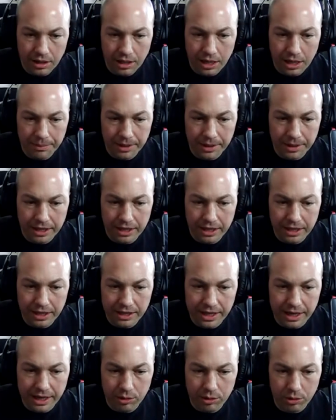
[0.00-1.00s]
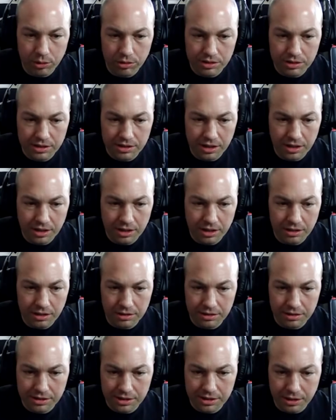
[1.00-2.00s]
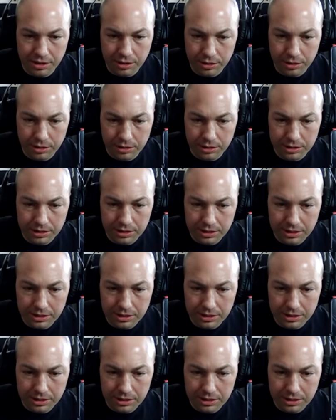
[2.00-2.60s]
I'm not going to need that whole song, so